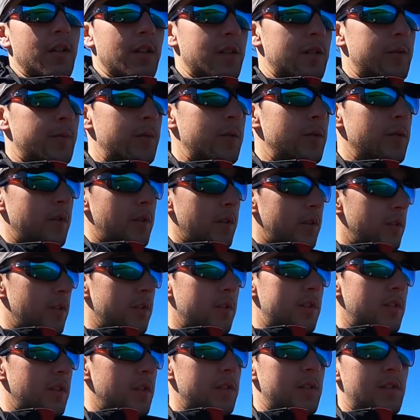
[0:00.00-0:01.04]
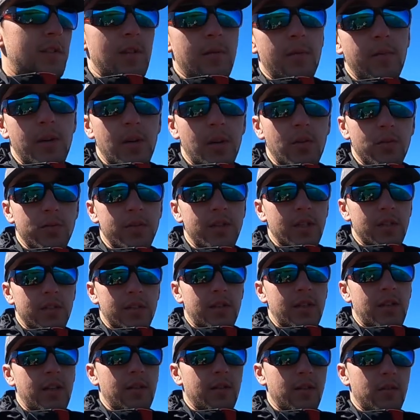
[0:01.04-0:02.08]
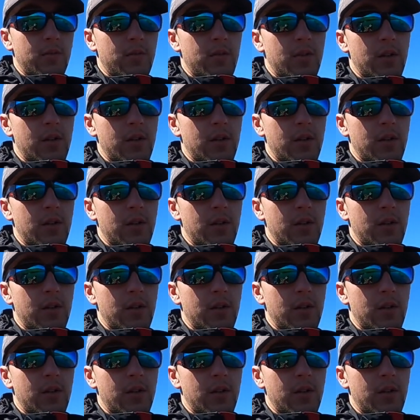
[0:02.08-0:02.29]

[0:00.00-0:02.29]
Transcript: spook, and you're just gonna see a big old dust cloud in the